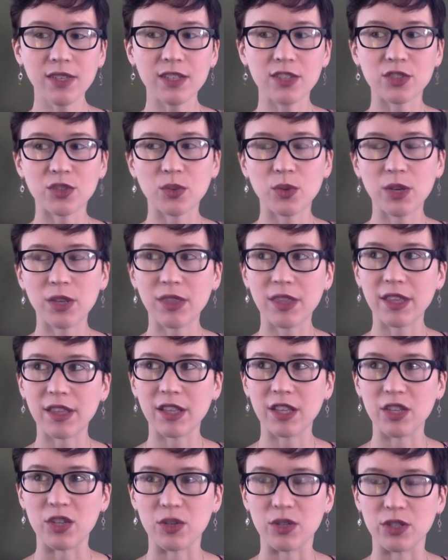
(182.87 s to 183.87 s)
So one thing
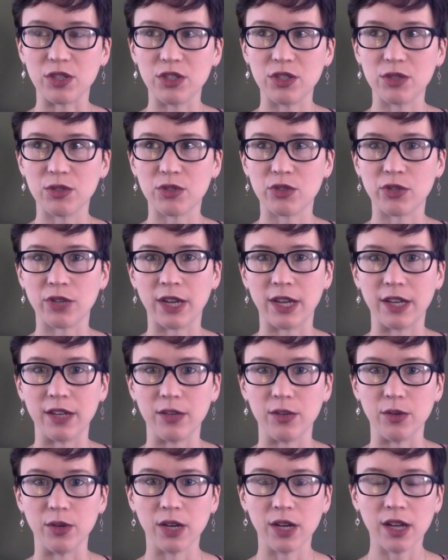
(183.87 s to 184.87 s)
that you could do is try
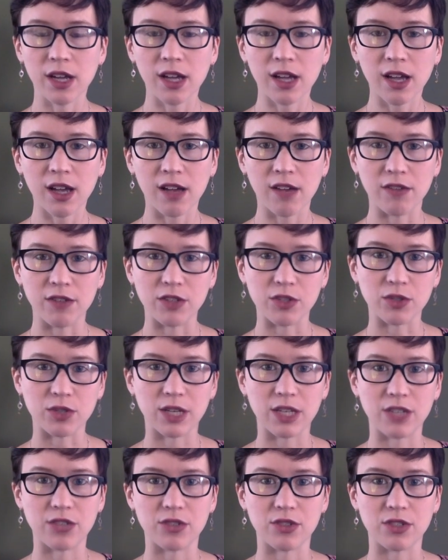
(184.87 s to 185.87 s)
to
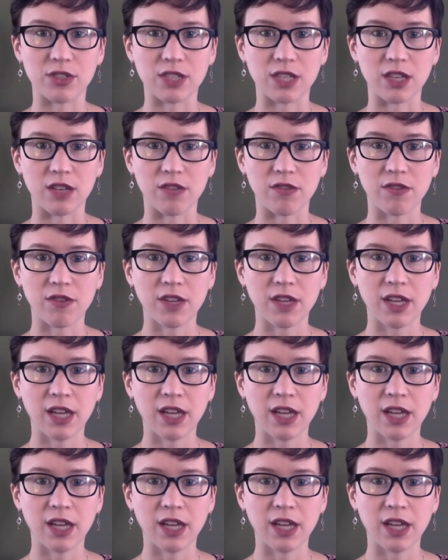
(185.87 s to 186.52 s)
visualize yourself